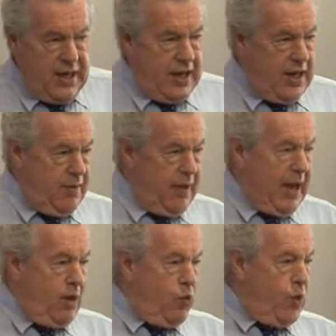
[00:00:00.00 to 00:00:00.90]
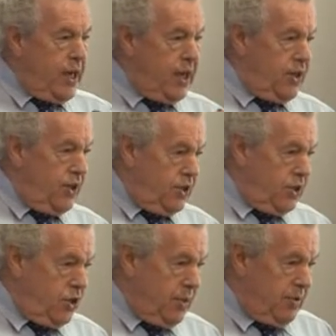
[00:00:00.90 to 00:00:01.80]
and weakens
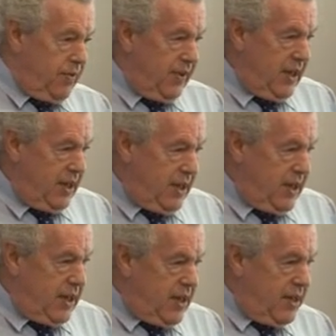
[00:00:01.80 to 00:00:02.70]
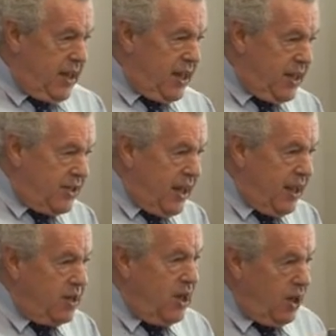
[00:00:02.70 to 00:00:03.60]
to tryptophan, then it's
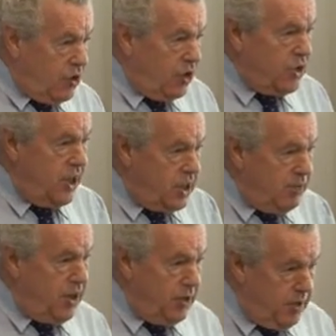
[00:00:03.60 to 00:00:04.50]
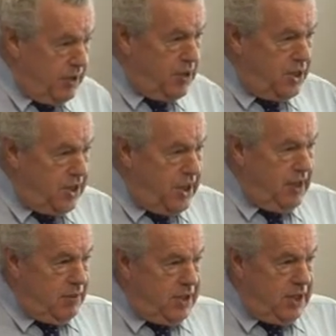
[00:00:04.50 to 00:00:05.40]
that hydroxylation pathway which is
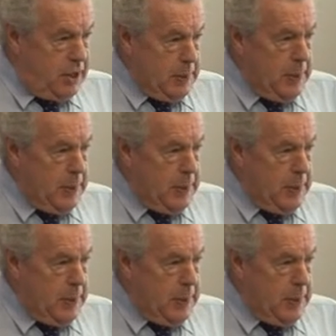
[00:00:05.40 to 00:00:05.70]
inhibited.